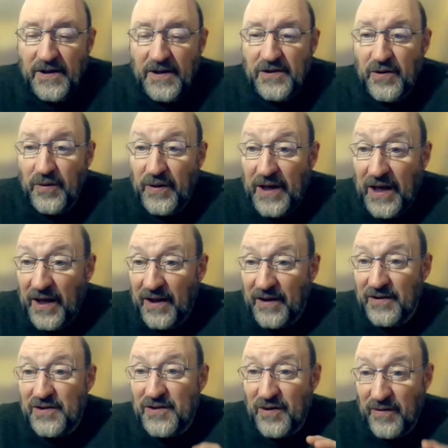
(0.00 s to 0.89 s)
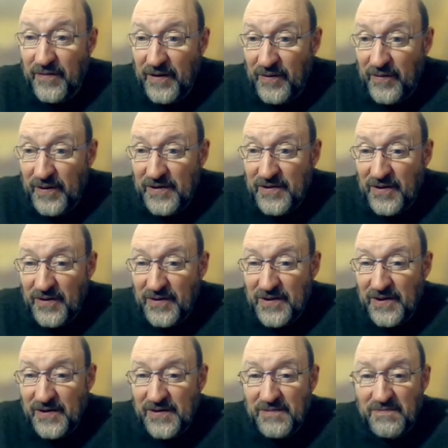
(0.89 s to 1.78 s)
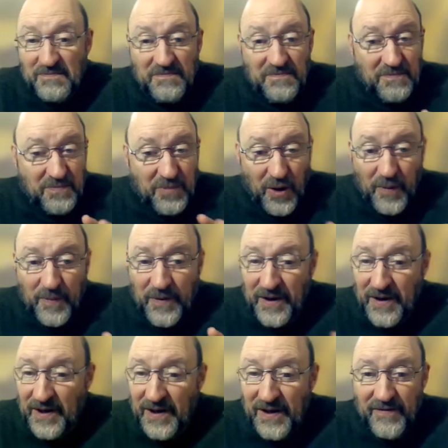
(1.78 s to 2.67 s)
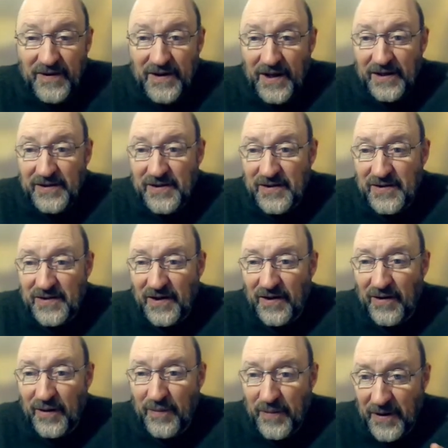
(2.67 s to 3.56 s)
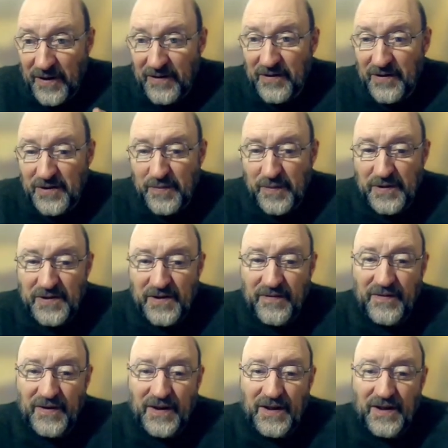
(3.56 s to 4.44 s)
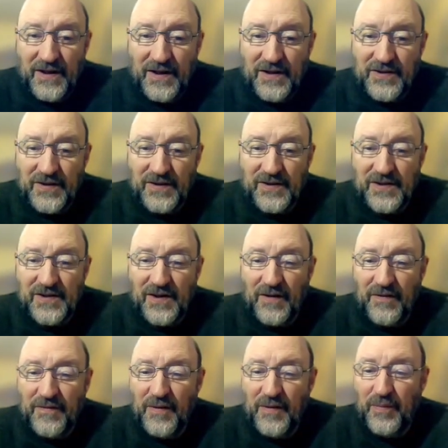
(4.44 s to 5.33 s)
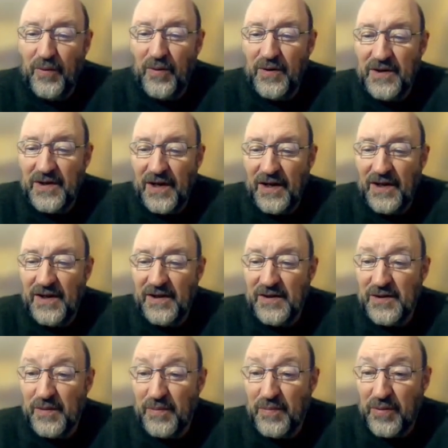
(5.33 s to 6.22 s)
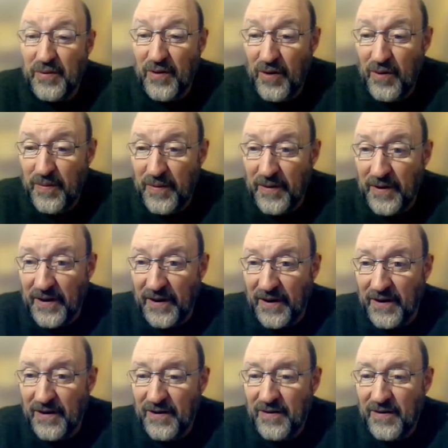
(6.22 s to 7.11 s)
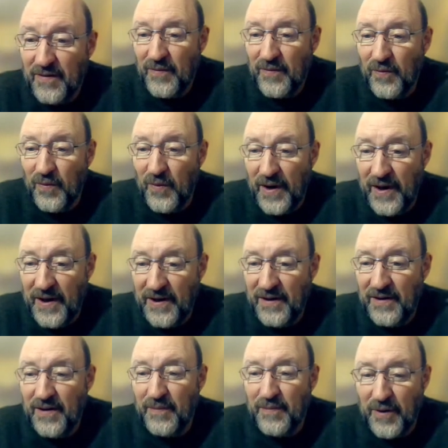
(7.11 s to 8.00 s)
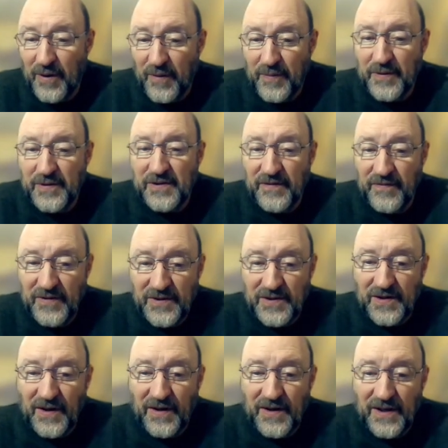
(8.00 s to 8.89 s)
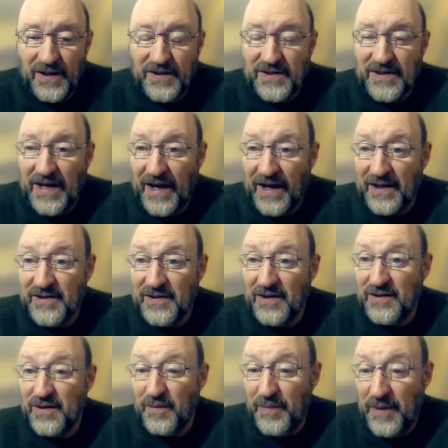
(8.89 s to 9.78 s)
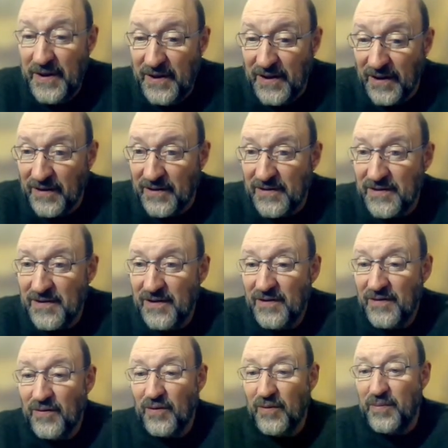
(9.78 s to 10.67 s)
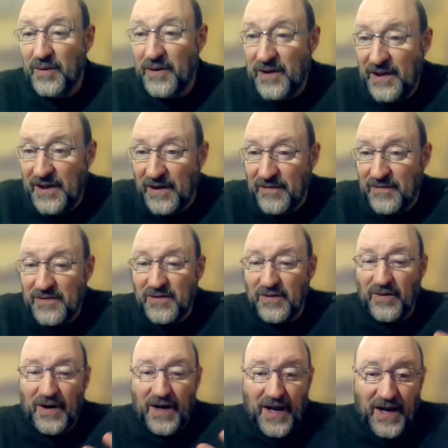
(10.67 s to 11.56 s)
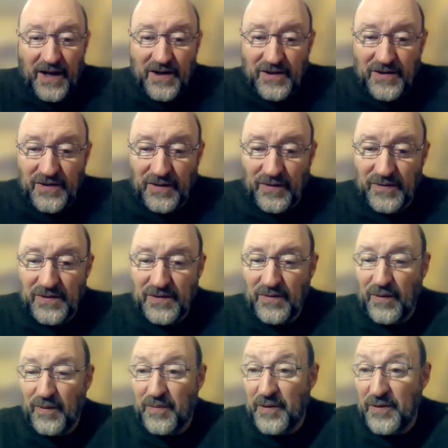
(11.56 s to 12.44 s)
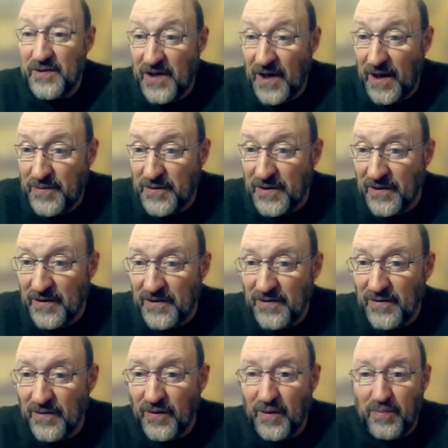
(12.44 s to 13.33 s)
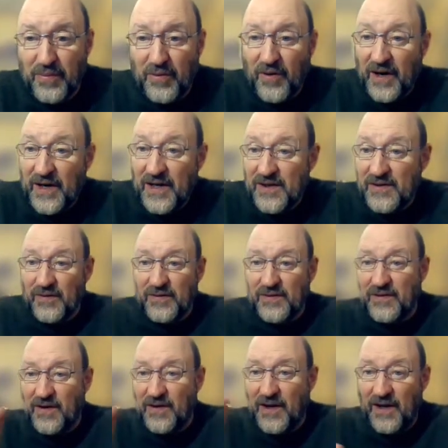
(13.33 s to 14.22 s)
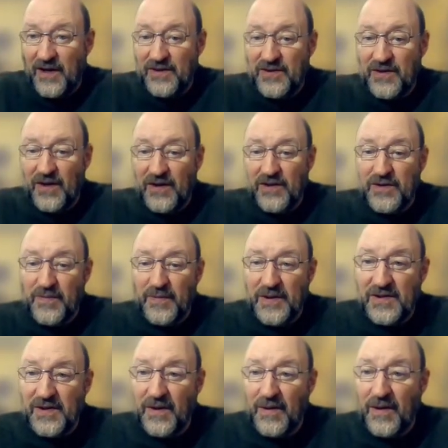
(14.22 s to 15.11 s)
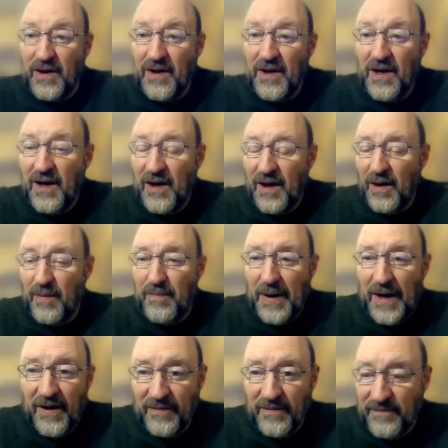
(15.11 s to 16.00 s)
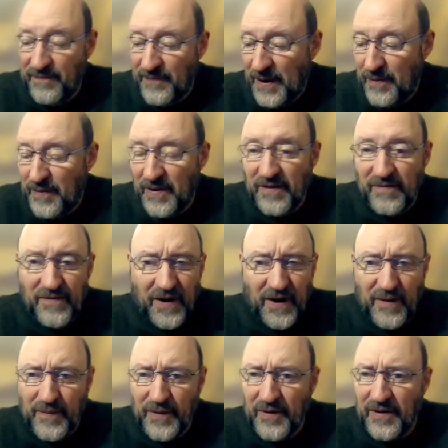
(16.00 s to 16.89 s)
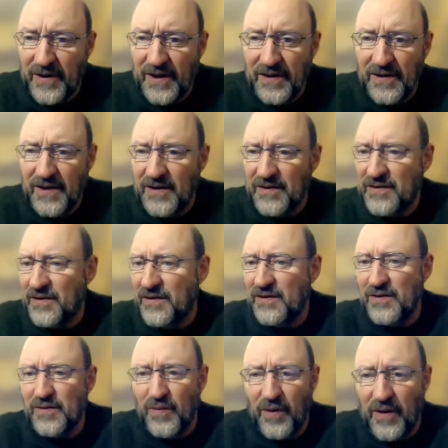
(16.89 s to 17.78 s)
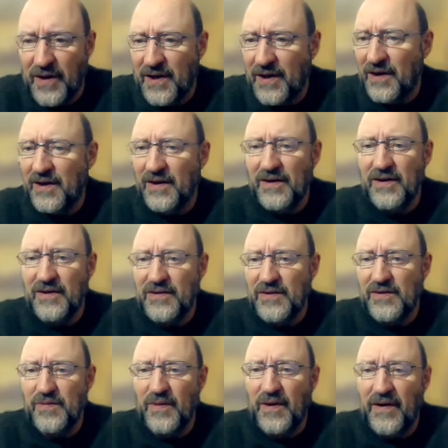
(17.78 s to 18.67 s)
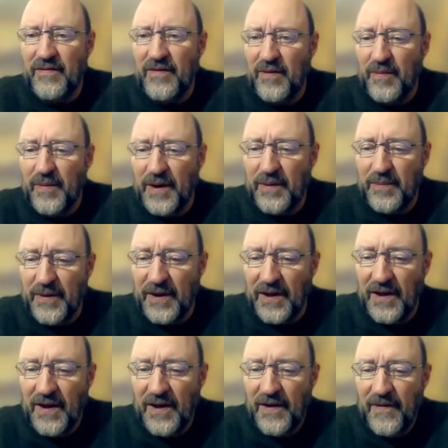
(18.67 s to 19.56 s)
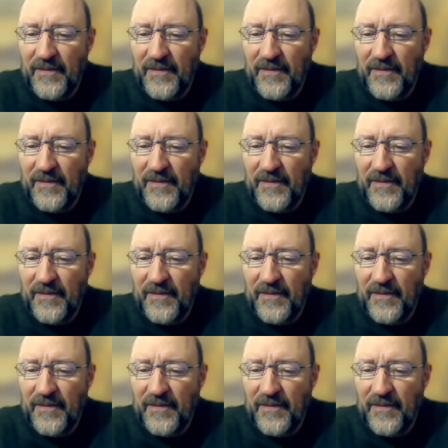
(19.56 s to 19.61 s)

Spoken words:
So again, survey research is appropriate and even necessary, but under specific conditions. Self-report data is appropriate when the purpose of a study is to access opinions or beliefs or attitudes or perceptions or appraisals or kind of judgments about maybe environmental conditions, working conditions, whatever it might be,